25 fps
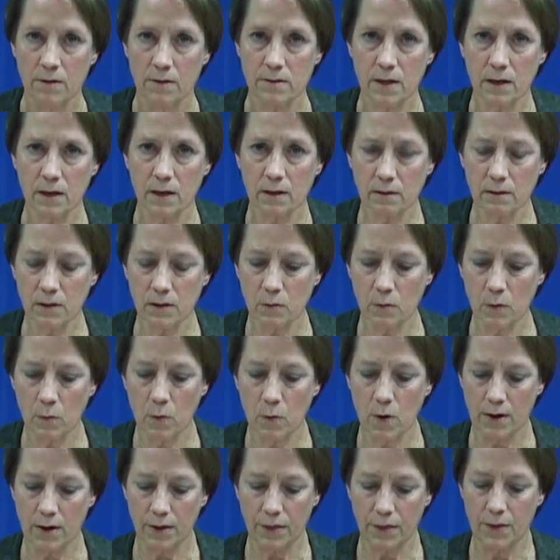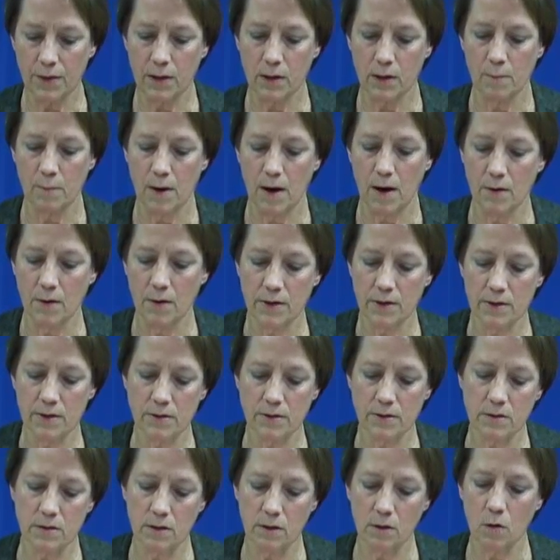Secondly, we want to think about,
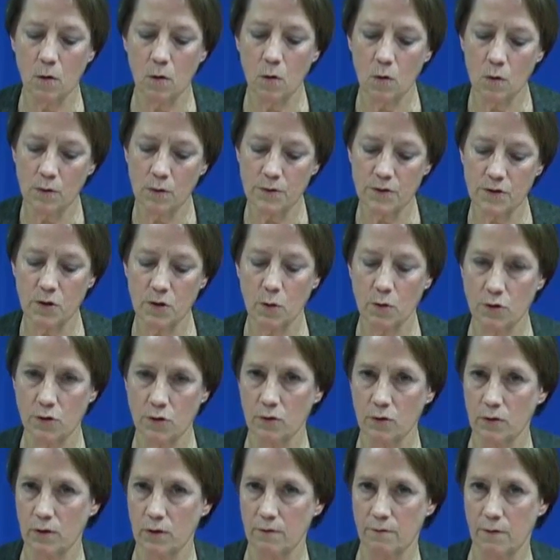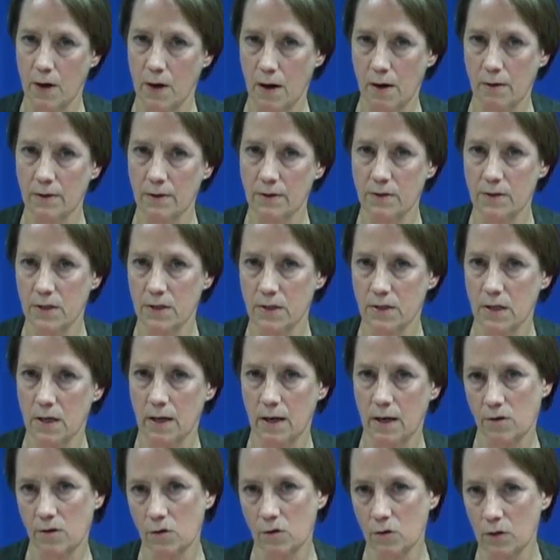is the goal socially valid? Does
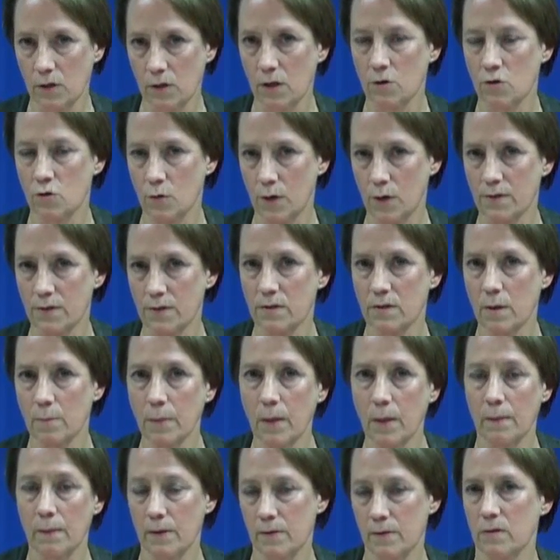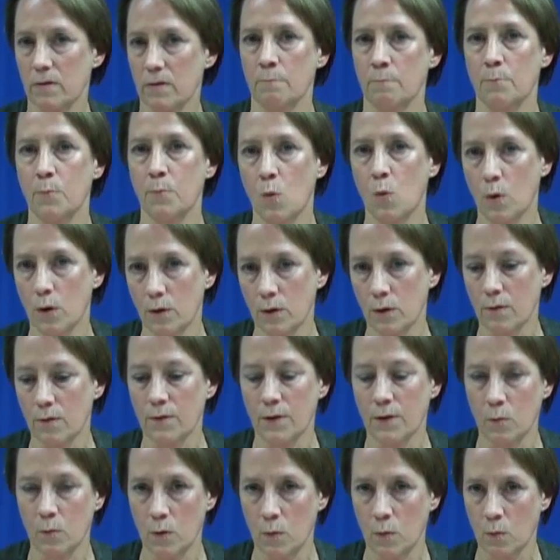it actually address something that's
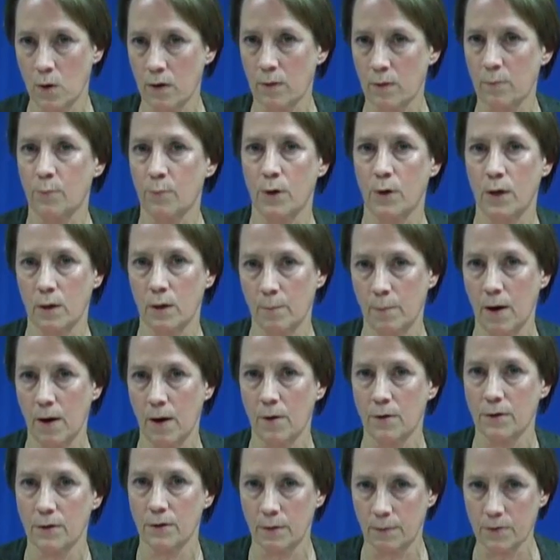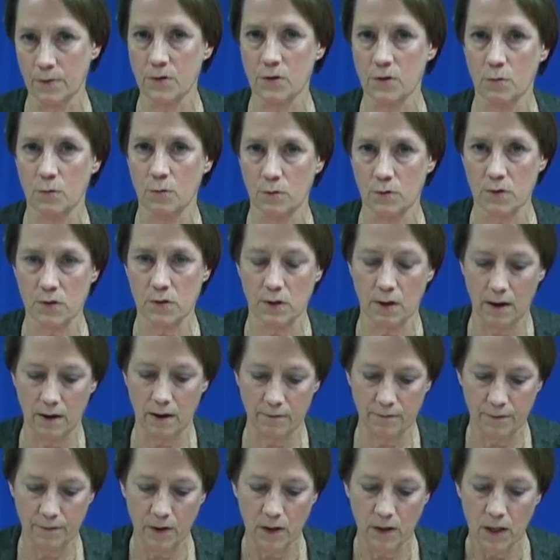important that we want to bring about in the student's
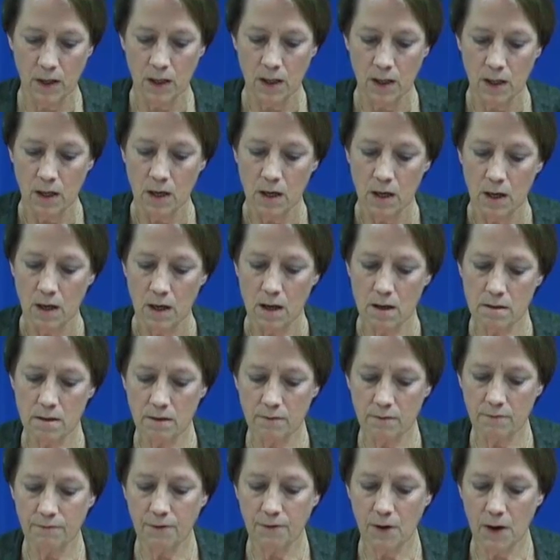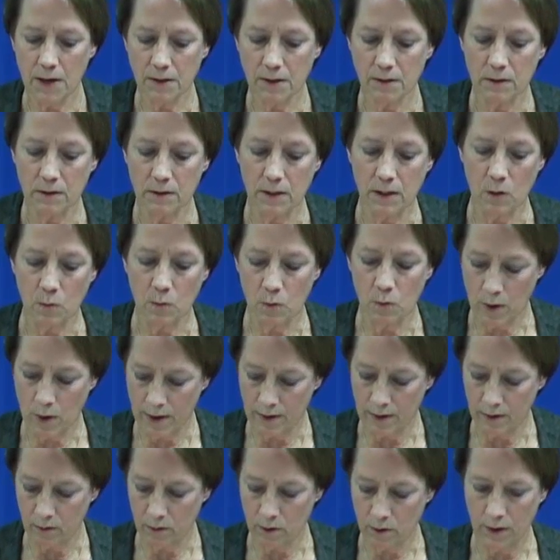life? And then finally, we
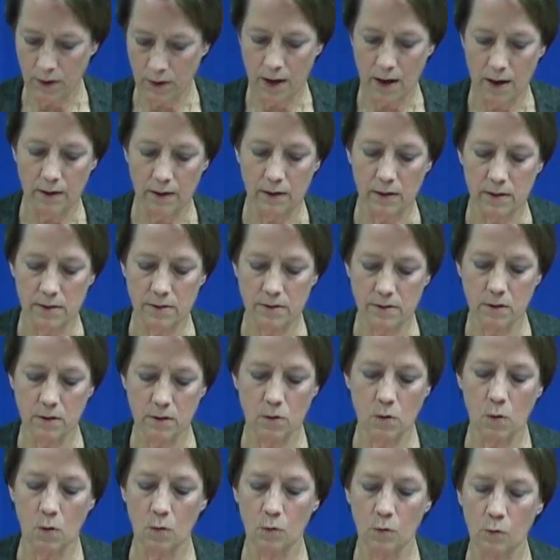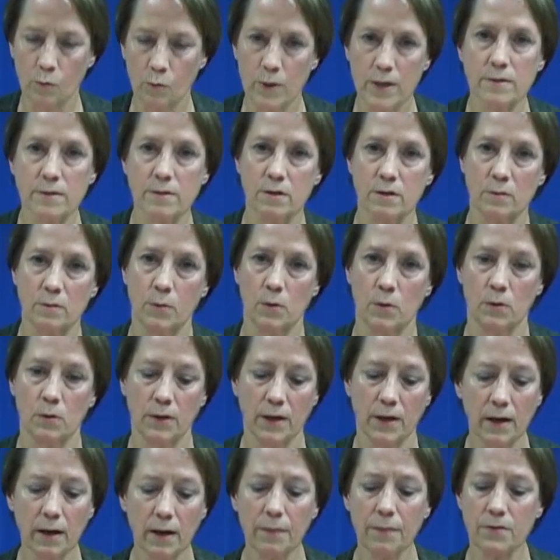want to look at, is the goal
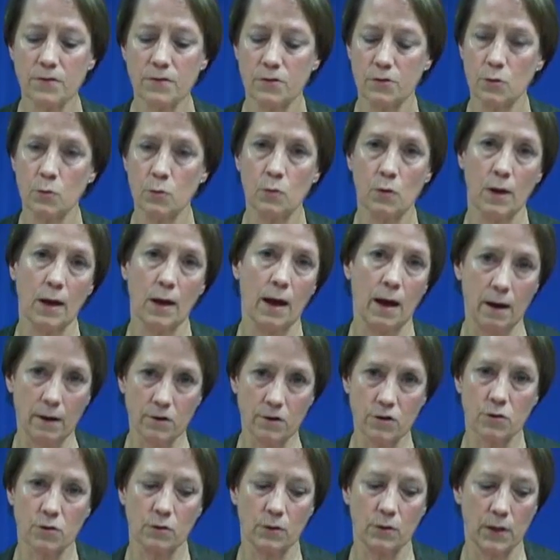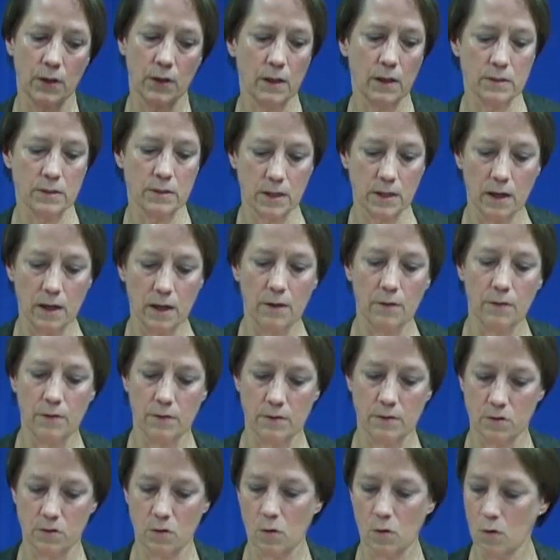reasonable? Can the student actually
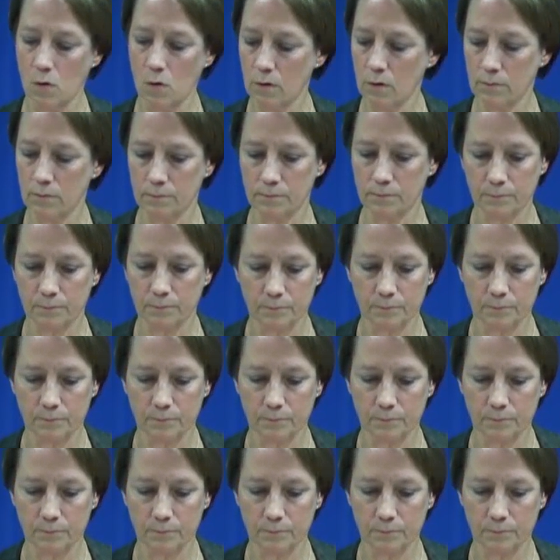attain this goal?